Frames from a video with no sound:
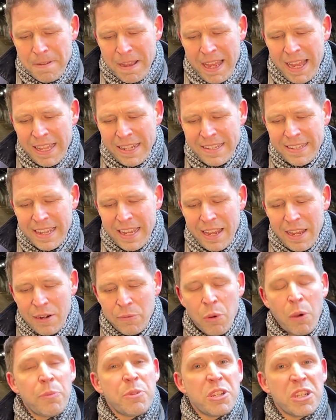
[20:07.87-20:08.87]
And
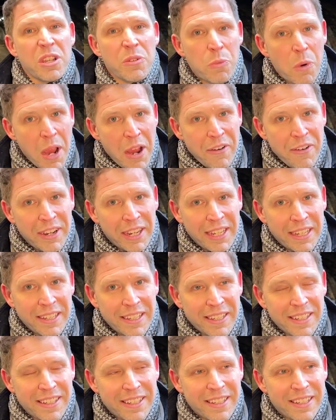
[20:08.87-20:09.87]
what was she wearing?
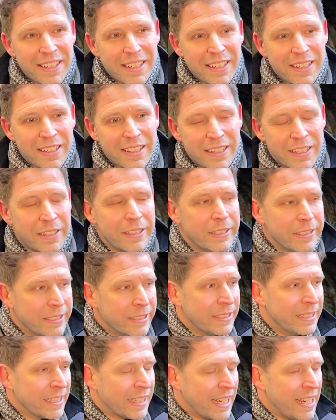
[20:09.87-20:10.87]

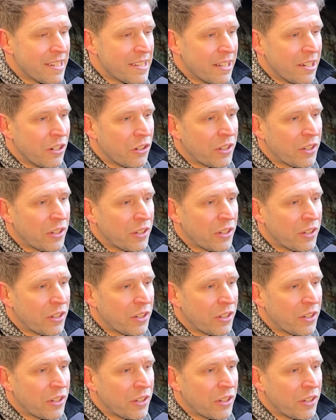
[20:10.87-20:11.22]
And the guy said,